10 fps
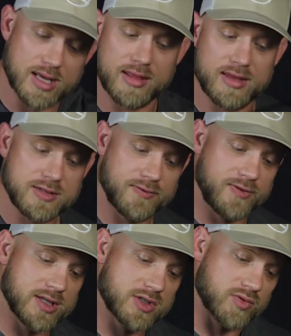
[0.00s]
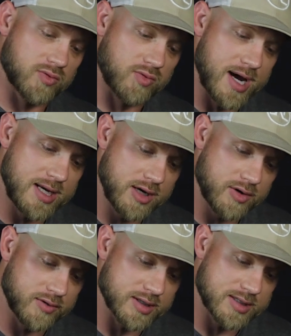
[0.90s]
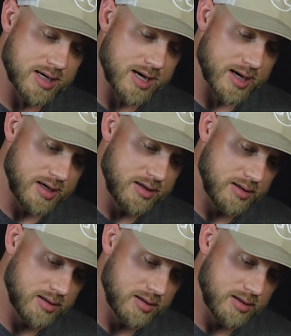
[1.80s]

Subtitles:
this fits right here on the side.